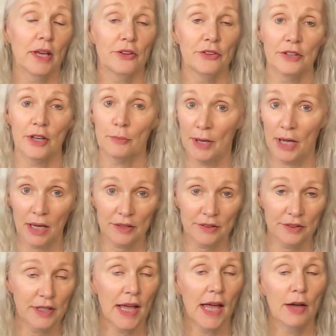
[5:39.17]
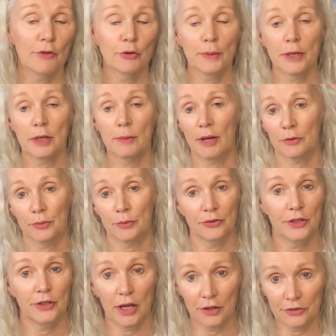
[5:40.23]
setbacks and everybody makes
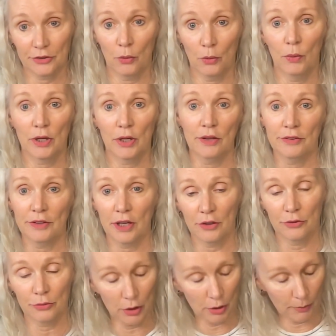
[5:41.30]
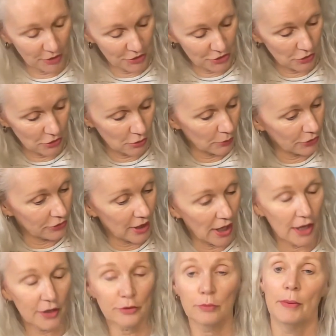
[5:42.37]
mistakes. So one of the things, one of my children was
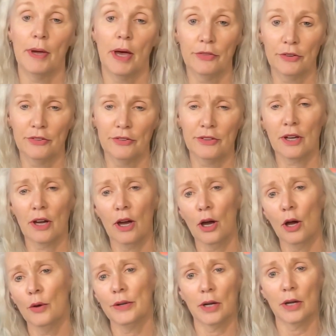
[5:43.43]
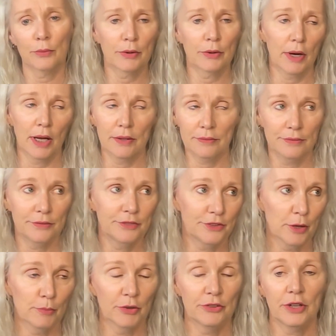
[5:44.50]
asking about this, is like, oh, yeah, I regret
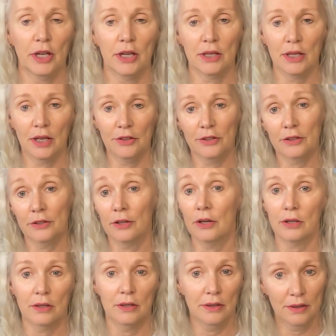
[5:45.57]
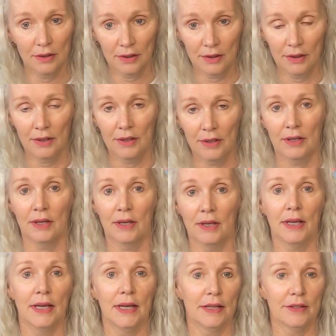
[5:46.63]
some mistake. And I said, look,
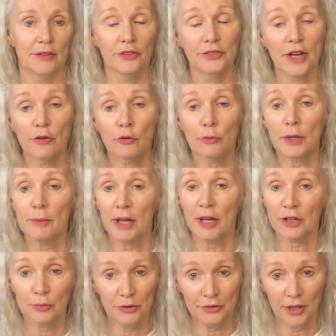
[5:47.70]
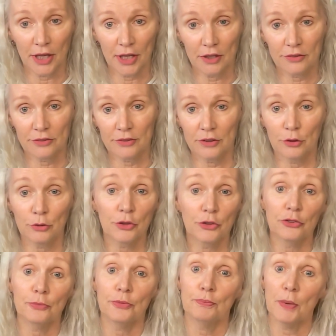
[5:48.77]
since everybody makes mistakes, you could
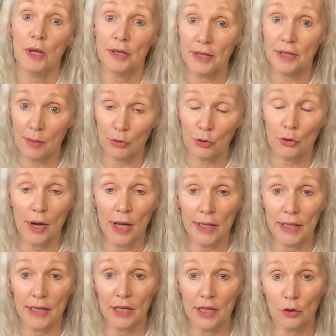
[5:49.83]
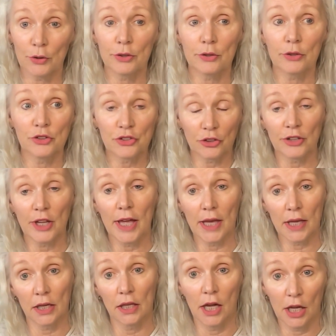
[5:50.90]
spend time regretting it, or you can just
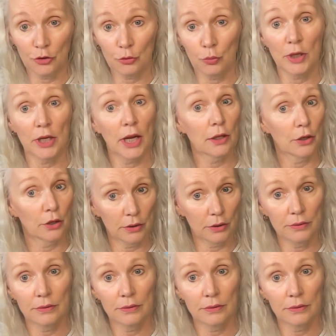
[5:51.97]
analyze what I learned